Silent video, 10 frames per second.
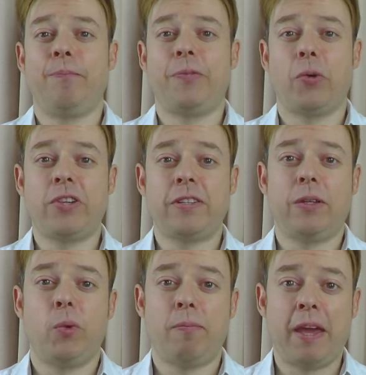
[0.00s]

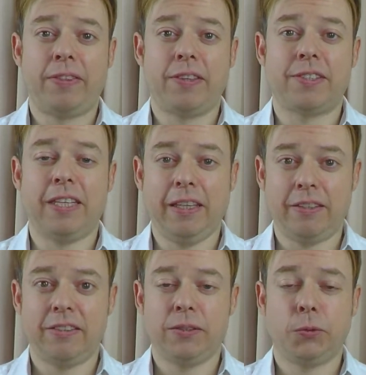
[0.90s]
Originally we made the
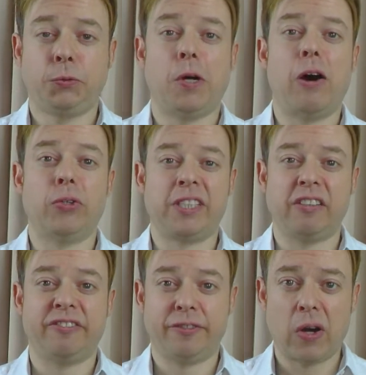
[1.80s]
seat for
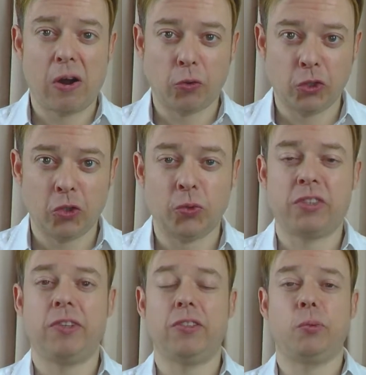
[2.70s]
ourselves, for our own
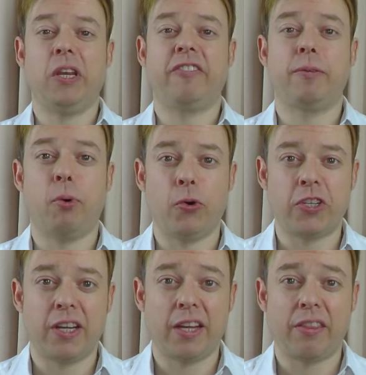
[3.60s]
use, because we love the
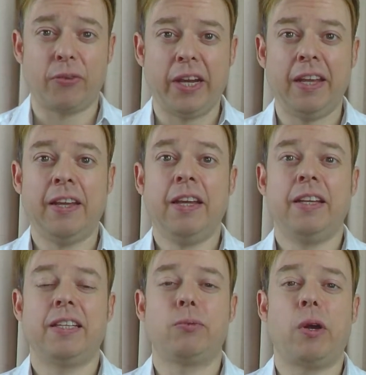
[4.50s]
Porsche 993.
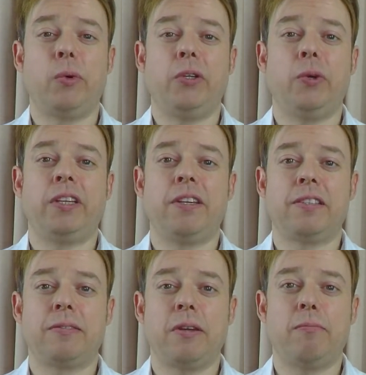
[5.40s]
That's why we're doing
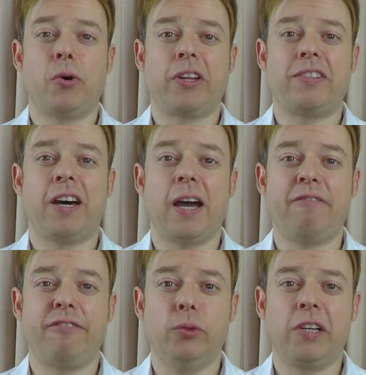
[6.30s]
this modern type
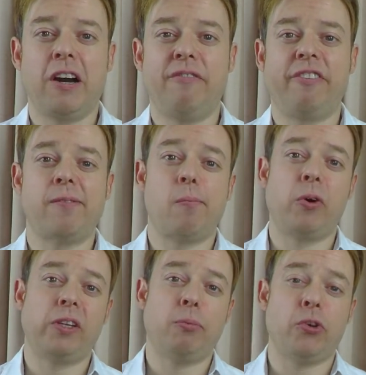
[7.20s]
full carbon fiber
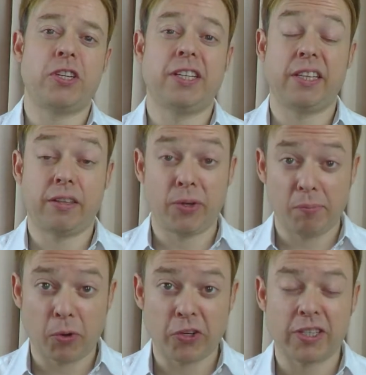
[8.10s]
body Porsche 993
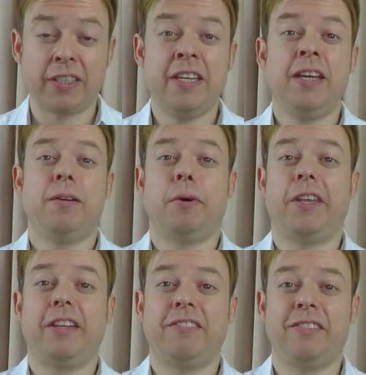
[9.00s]
project. But
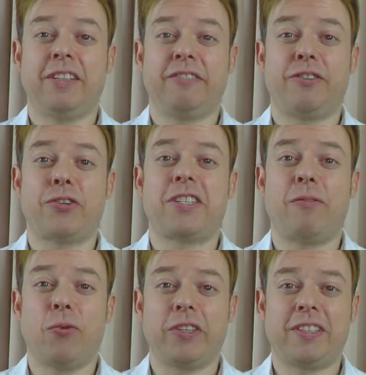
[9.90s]
then first
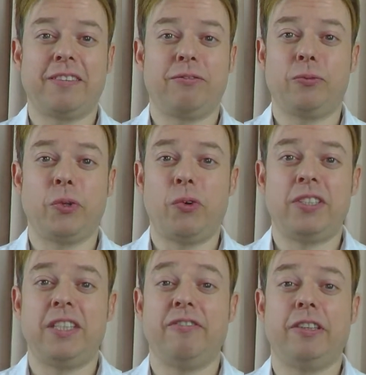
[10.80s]
step was that we
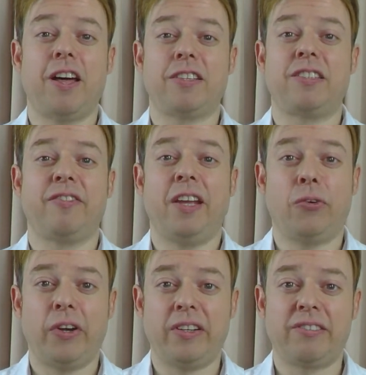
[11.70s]
received lots of
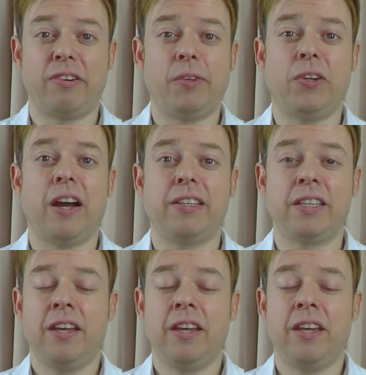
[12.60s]
inquiries from you guys